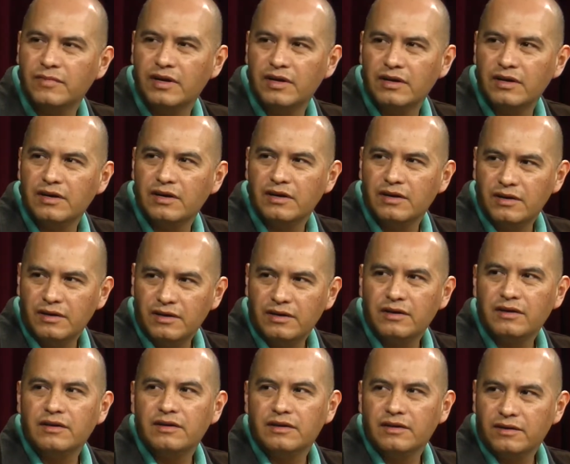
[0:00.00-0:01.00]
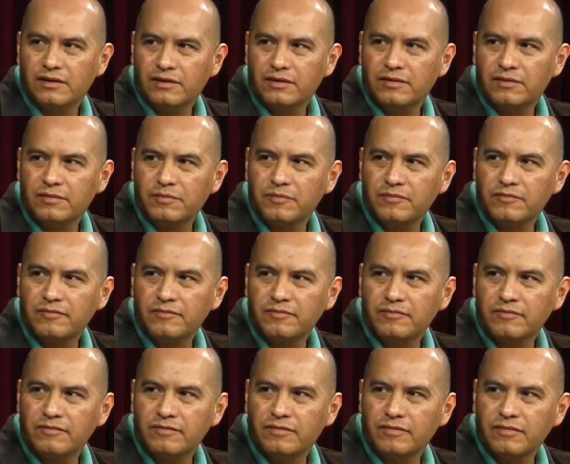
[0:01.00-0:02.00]
Two children. They were
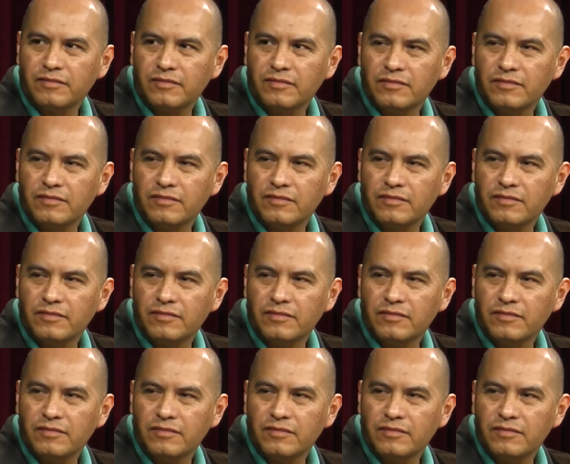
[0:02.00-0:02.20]
born here.